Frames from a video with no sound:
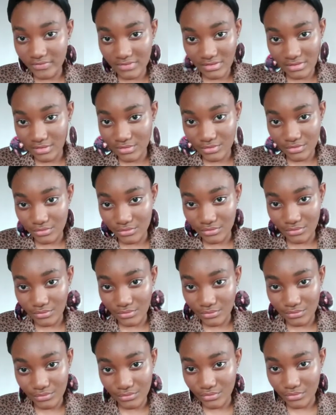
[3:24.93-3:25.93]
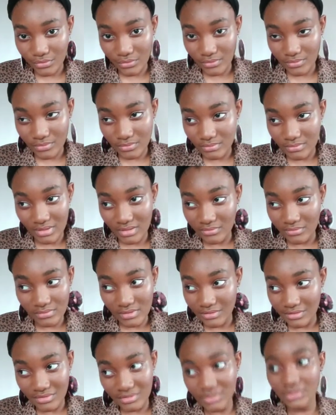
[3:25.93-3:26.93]
these things you use, I
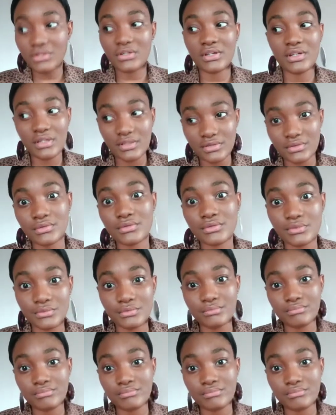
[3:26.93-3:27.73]
don't think your hair is going to